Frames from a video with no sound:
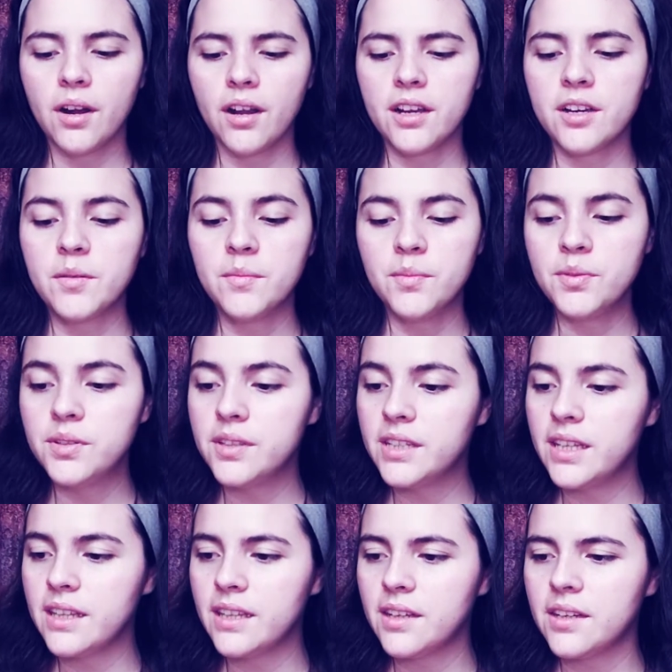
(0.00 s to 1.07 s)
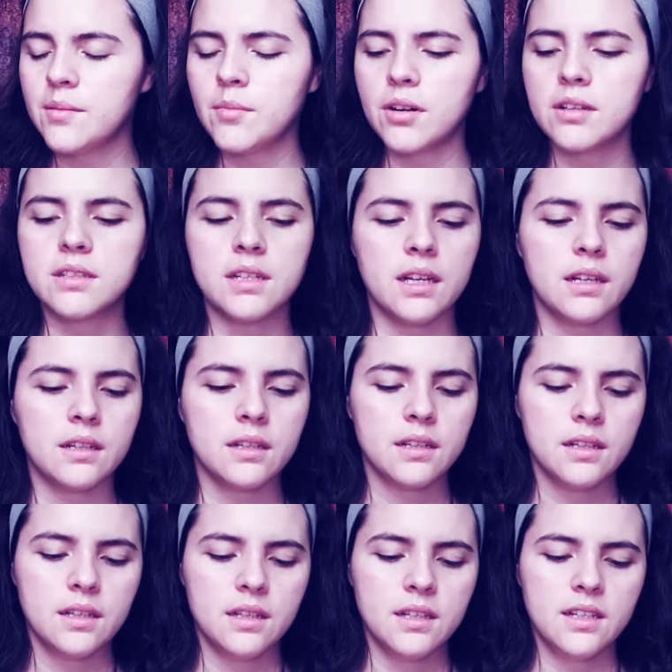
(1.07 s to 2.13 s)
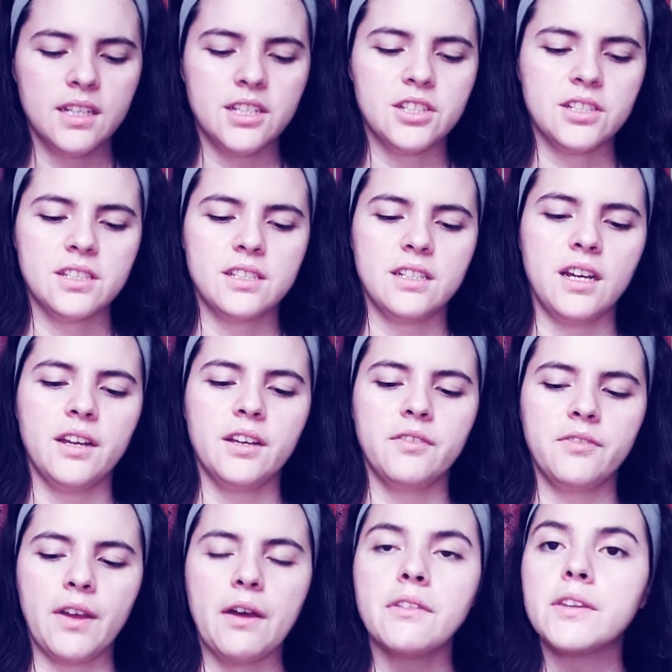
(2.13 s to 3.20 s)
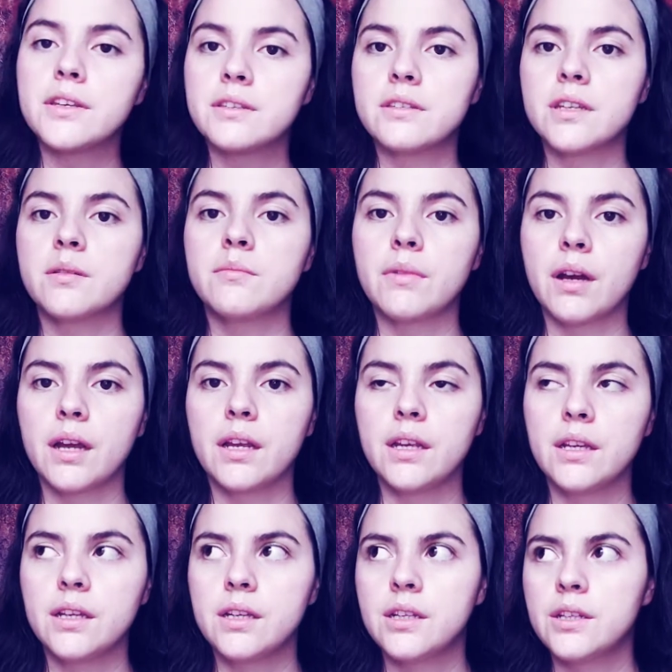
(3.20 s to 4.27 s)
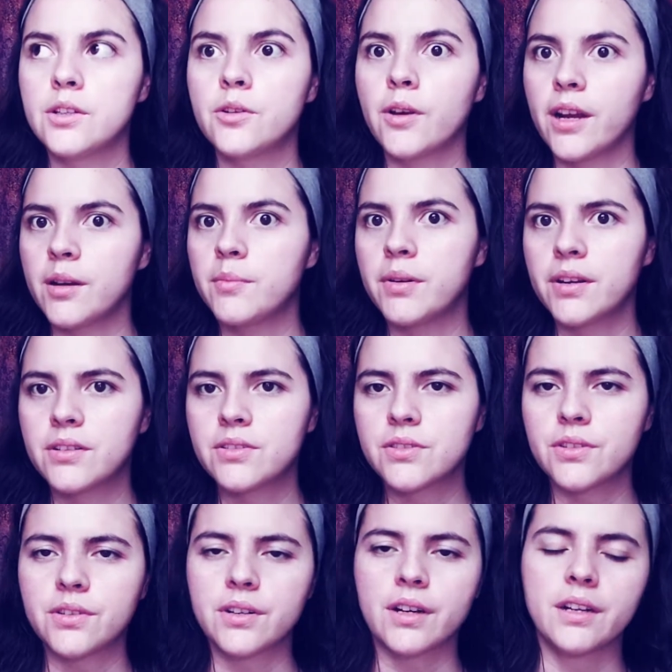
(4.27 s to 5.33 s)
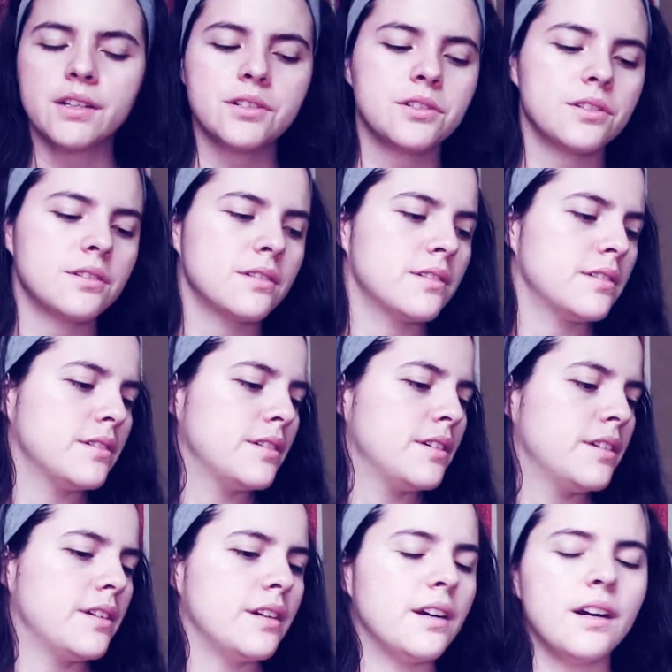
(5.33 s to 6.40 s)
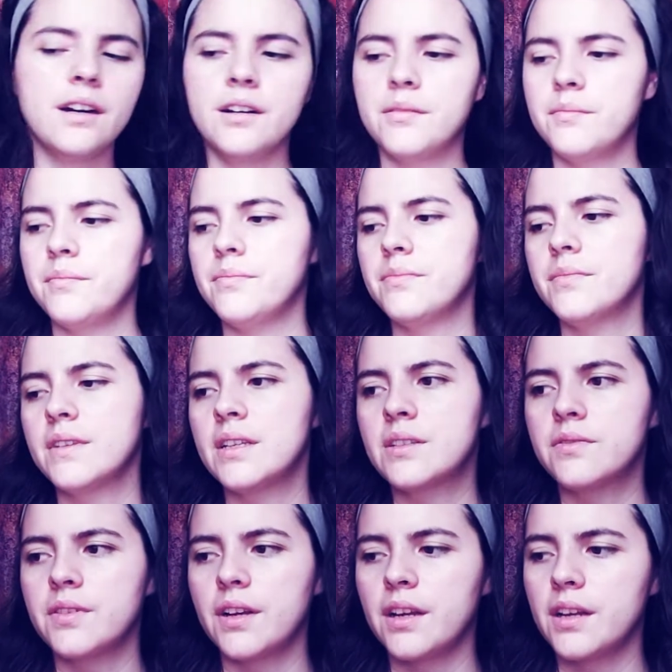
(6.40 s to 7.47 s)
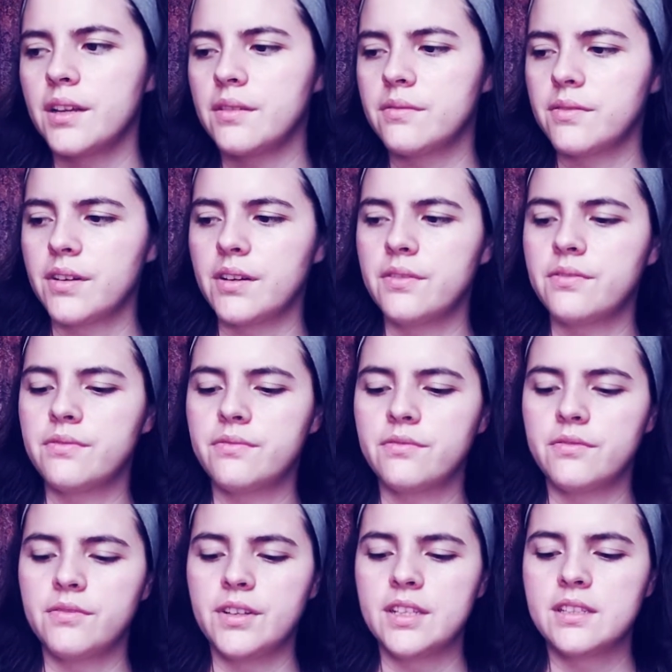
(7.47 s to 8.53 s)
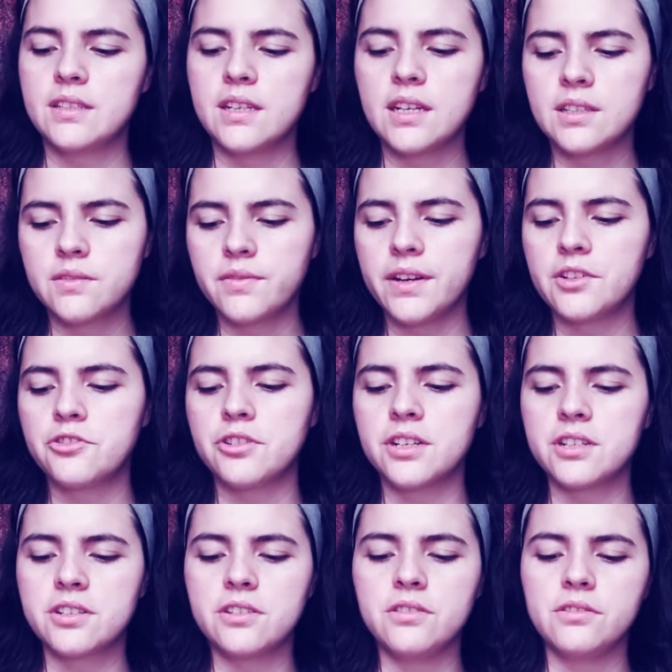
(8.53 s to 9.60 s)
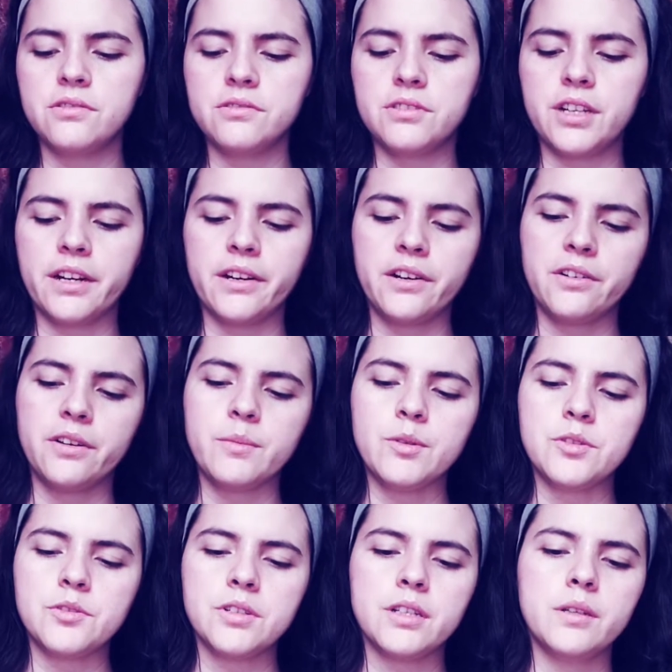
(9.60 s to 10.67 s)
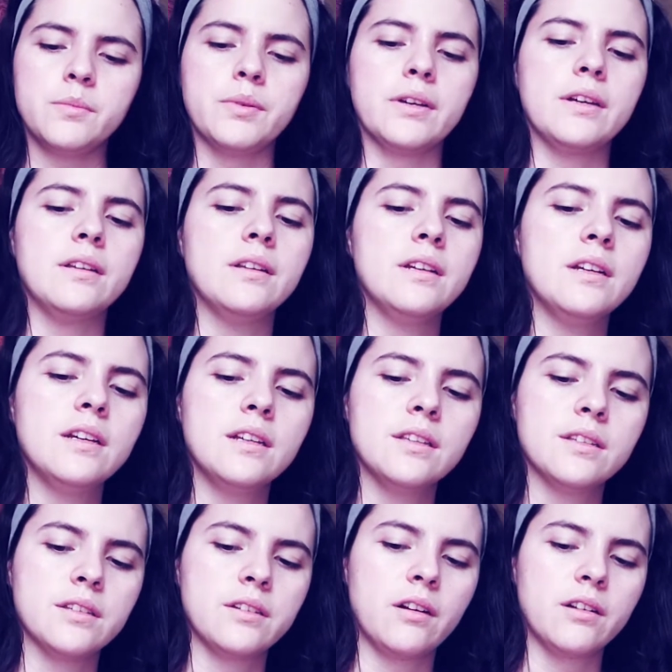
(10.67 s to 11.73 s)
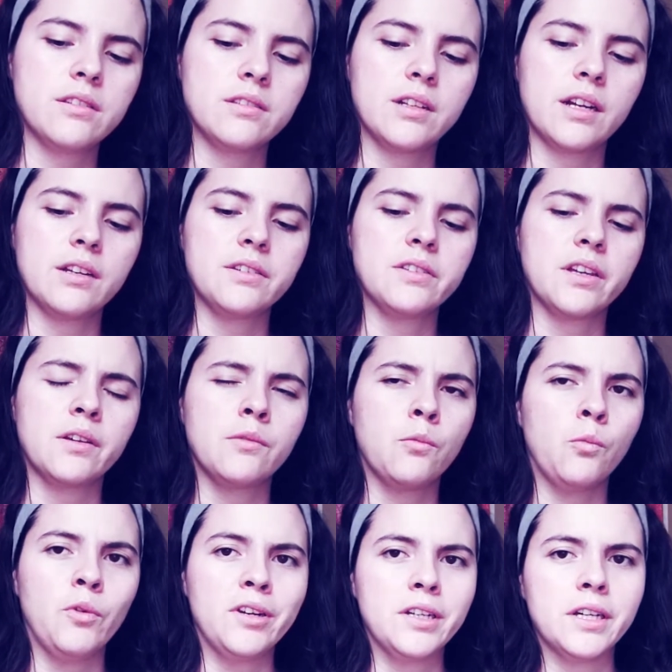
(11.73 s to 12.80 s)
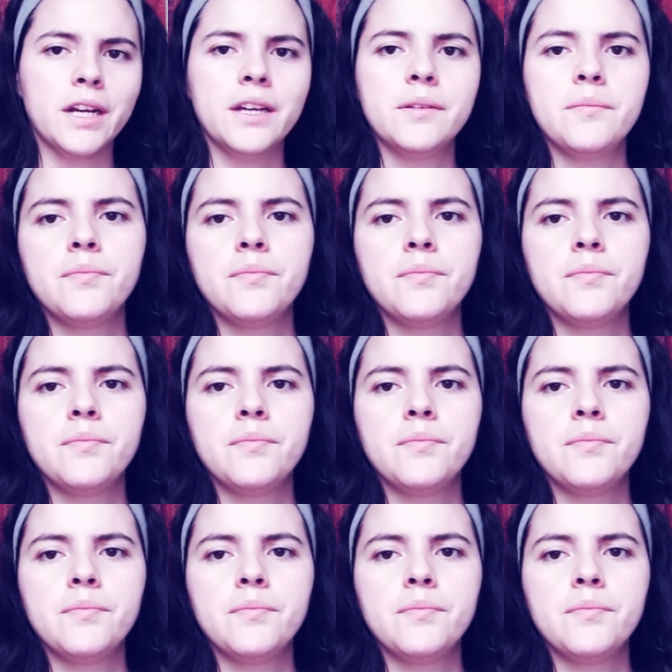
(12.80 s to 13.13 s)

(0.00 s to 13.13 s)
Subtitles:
completely unmarked deck. I found this in my grandparents' garage. It's very traditional tarot imagery, but the art style is like woodcut.